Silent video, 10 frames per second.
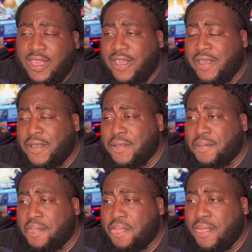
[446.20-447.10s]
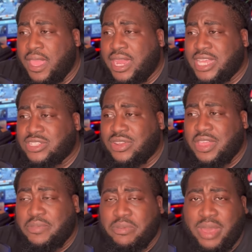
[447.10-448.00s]
And that's going
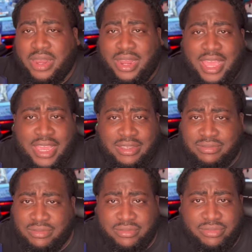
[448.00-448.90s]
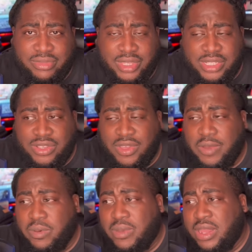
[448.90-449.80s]
to help him out a lot. It's going to
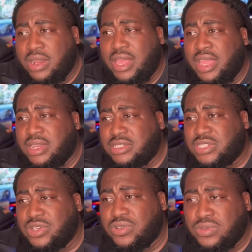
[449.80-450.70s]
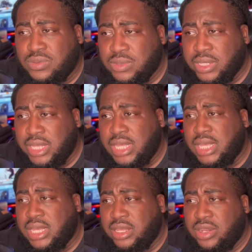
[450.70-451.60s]
help him out a lot. So,
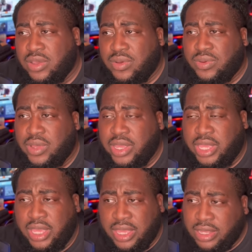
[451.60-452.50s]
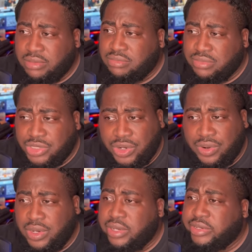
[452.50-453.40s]
you know, again,
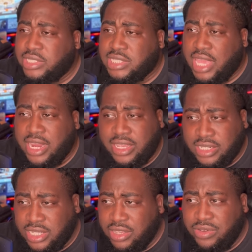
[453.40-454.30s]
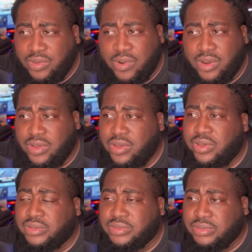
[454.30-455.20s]
Durin, just got to continue to work
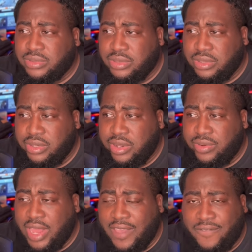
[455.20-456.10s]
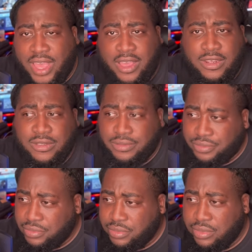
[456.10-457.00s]
on, you know, not fouling,
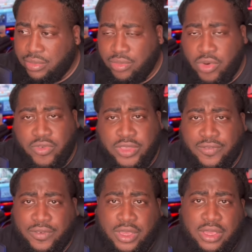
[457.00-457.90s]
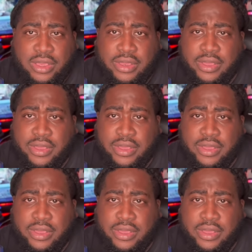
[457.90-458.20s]
moving your feet,